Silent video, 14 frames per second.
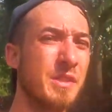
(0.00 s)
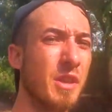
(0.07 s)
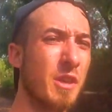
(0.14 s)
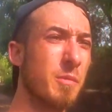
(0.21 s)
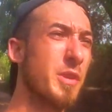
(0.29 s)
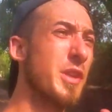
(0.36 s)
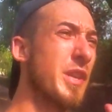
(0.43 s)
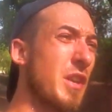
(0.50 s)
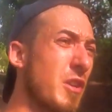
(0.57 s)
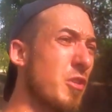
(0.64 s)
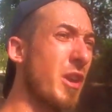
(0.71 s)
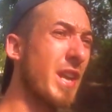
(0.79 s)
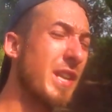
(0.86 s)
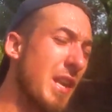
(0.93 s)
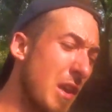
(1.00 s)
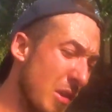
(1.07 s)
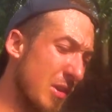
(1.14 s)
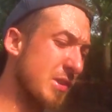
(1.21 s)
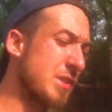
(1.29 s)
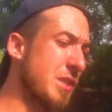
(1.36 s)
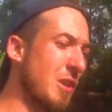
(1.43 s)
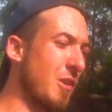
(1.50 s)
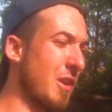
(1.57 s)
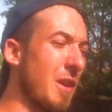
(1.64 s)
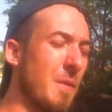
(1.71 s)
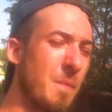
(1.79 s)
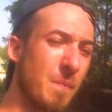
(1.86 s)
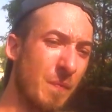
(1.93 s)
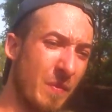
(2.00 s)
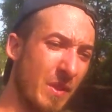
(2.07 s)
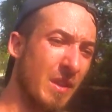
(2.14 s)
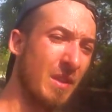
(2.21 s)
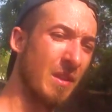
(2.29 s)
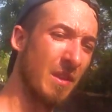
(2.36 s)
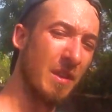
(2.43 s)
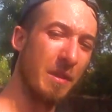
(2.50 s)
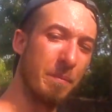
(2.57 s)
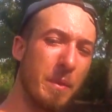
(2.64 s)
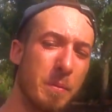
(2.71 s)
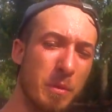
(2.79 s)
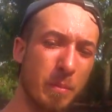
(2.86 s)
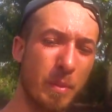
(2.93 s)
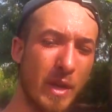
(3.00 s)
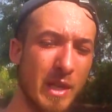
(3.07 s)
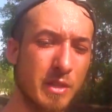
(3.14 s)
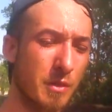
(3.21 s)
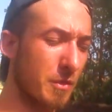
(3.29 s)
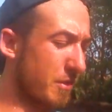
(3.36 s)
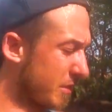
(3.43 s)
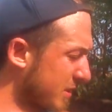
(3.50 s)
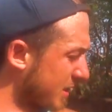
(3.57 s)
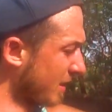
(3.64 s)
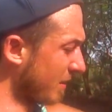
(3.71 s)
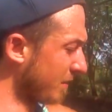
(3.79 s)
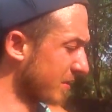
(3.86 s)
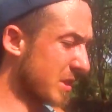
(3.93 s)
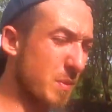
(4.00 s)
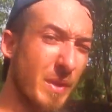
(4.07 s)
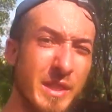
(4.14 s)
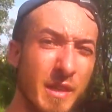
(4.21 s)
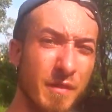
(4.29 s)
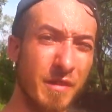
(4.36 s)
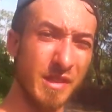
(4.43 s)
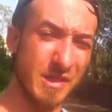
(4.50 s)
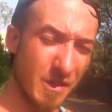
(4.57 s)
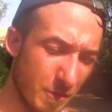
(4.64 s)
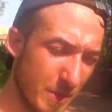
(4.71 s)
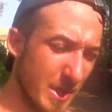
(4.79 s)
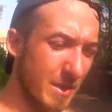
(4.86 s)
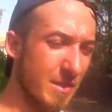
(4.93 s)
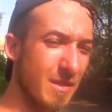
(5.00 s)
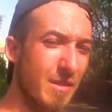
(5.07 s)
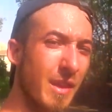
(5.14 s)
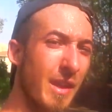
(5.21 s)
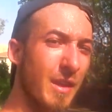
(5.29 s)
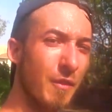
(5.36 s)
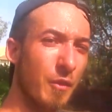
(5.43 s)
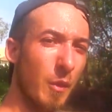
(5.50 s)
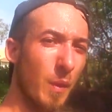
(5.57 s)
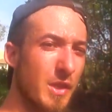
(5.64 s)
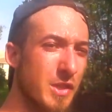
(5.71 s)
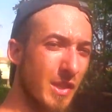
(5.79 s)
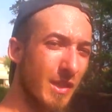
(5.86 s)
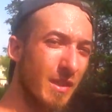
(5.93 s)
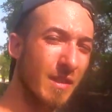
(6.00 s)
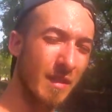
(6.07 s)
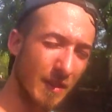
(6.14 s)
it's gonna be recorded right now so uh, be prepared to see even sweatier version of me thank you for watching